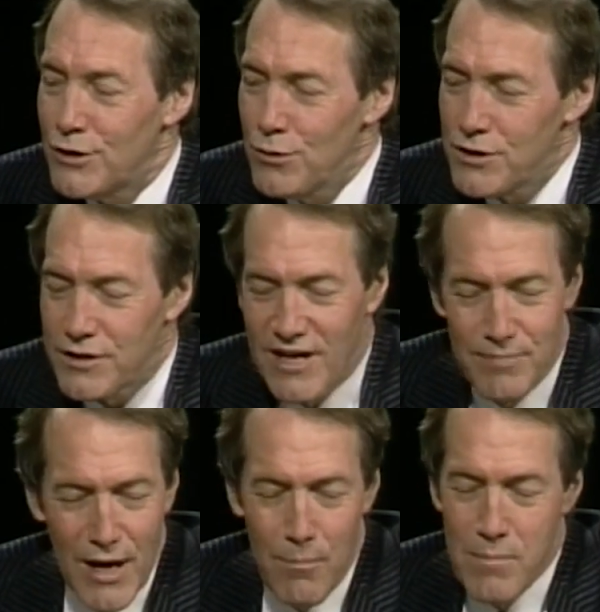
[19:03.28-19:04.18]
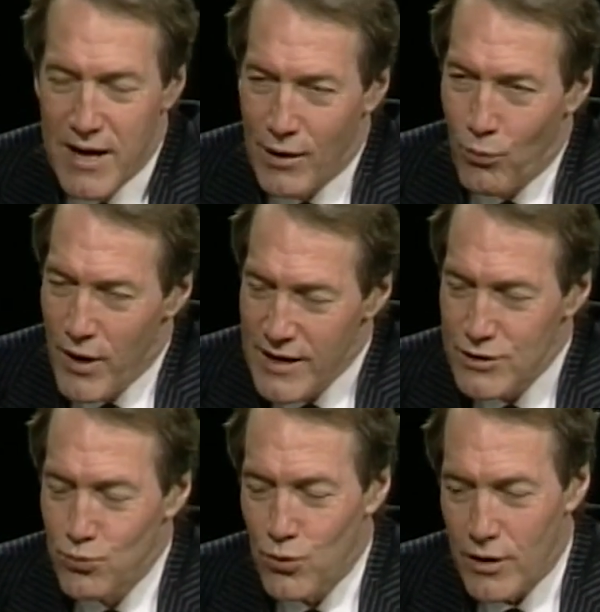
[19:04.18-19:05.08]
Would you just give me a minute? What
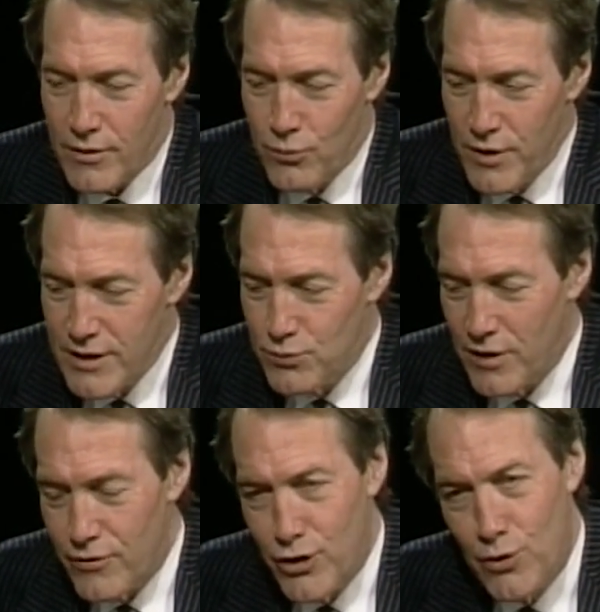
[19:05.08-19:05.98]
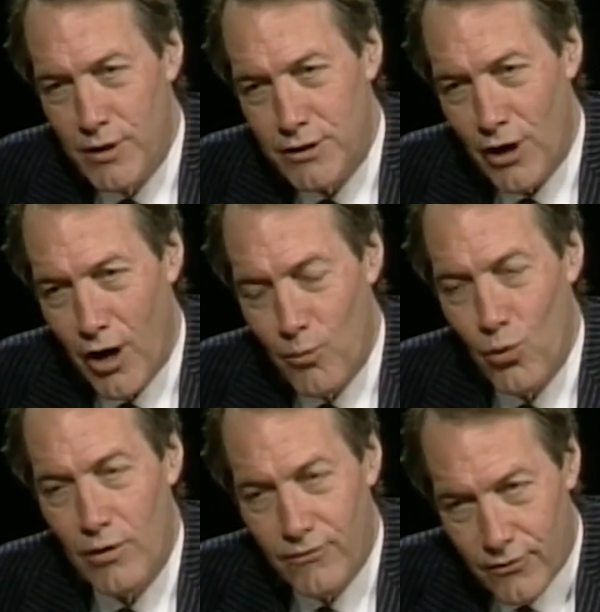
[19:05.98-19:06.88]
is worth? What is with you and
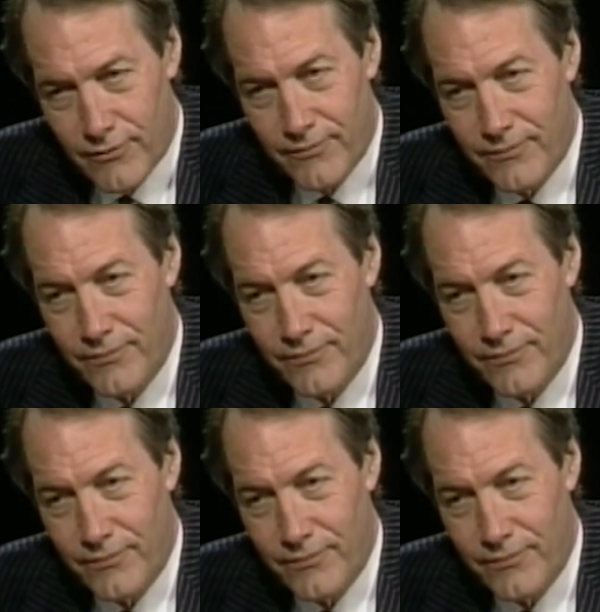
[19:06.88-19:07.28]
Tom Wolfe?